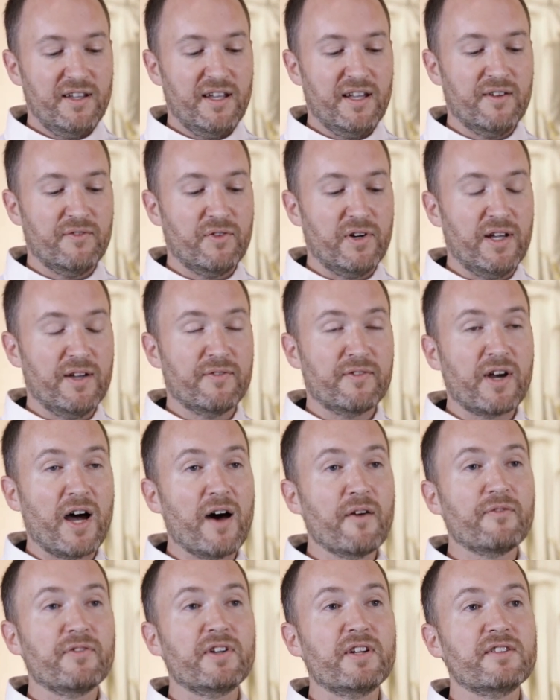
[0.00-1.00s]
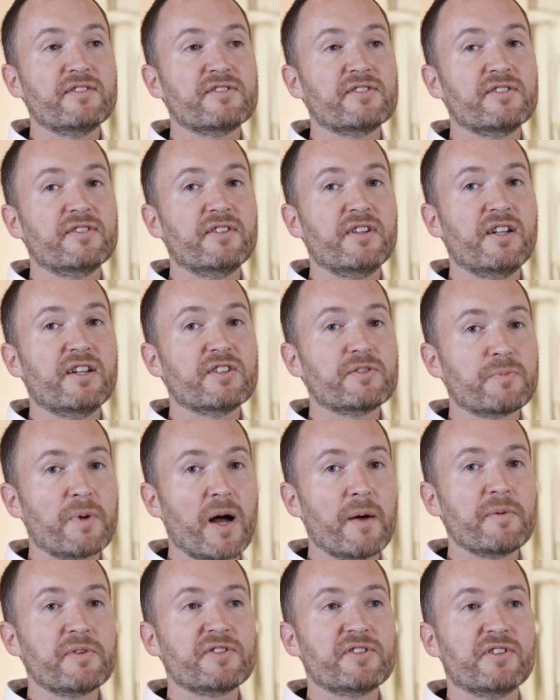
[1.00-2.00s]
And if we have confidence in his
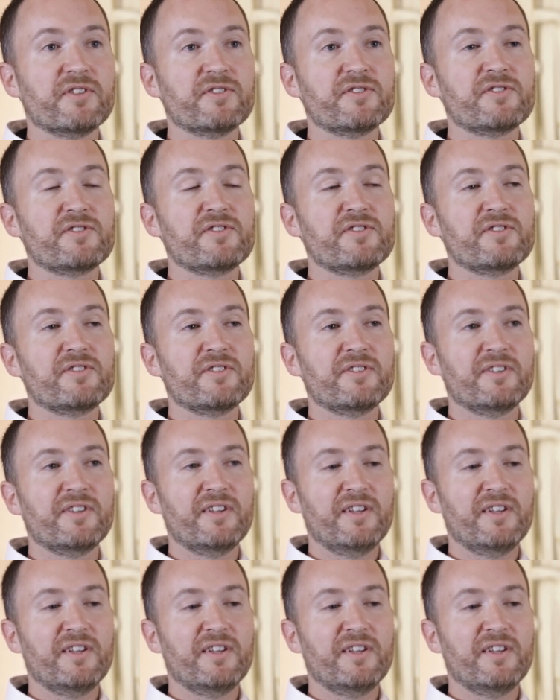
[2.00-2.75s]
promises,